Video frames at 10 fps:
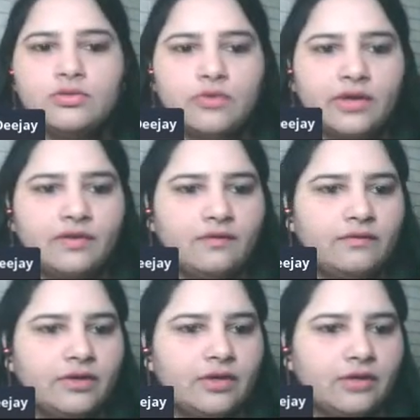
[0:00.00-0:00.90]
So I think
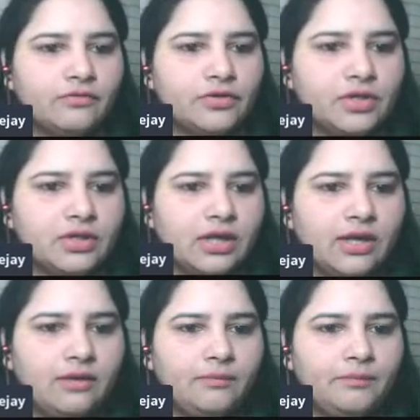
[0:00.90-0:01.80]
we are done for the
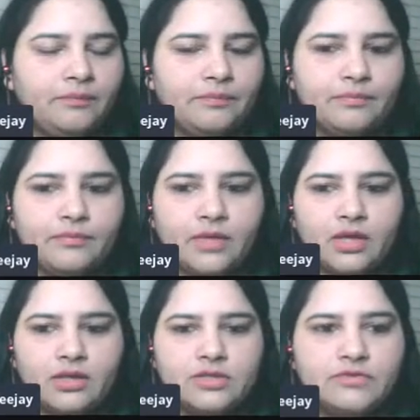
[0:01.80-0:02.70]
day.
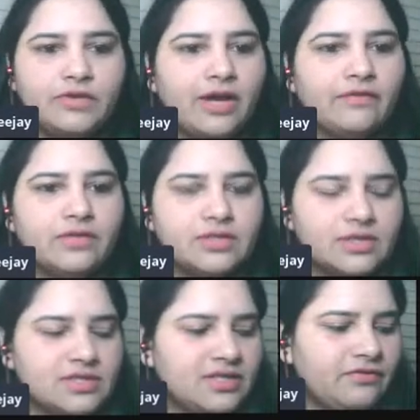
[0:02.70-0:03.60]
because we have
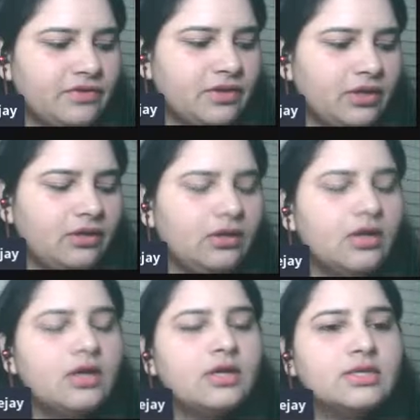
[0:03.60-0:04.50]
discussed everything.
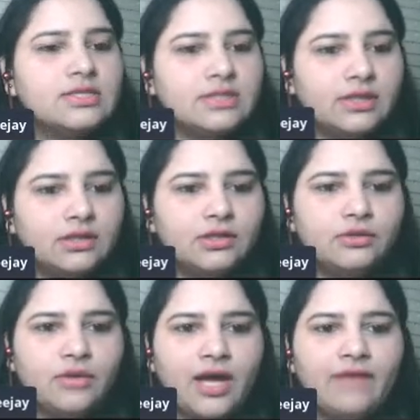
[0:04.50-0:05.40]
Still,
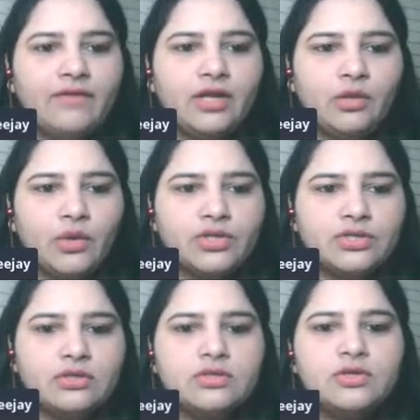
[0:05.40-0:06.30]
you have any
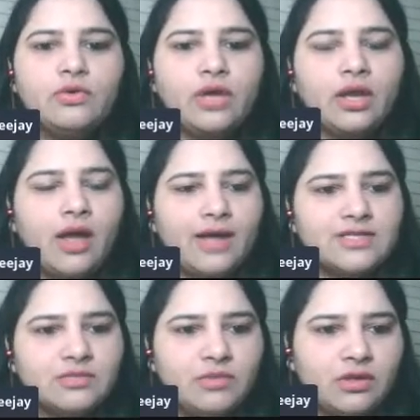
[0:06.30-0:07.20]
questions, you can
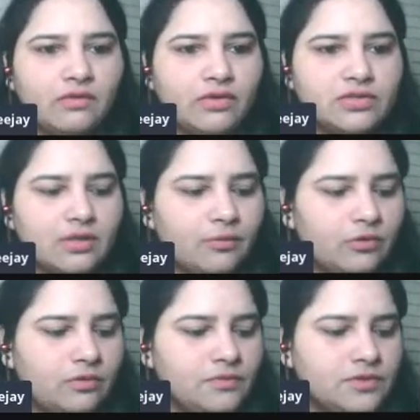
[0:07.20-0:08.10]
ask me in the WhatsApp
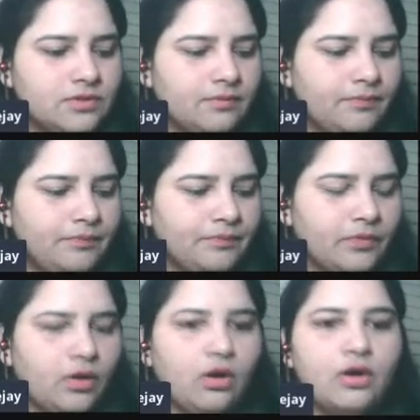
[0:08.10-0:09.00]
groups
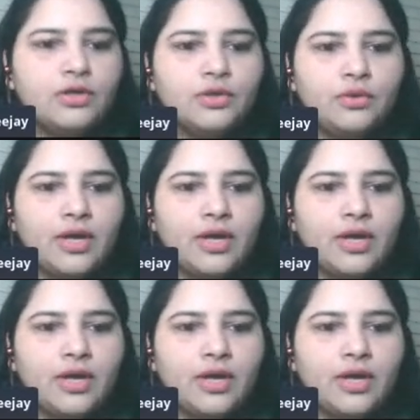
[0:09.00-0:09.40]
or you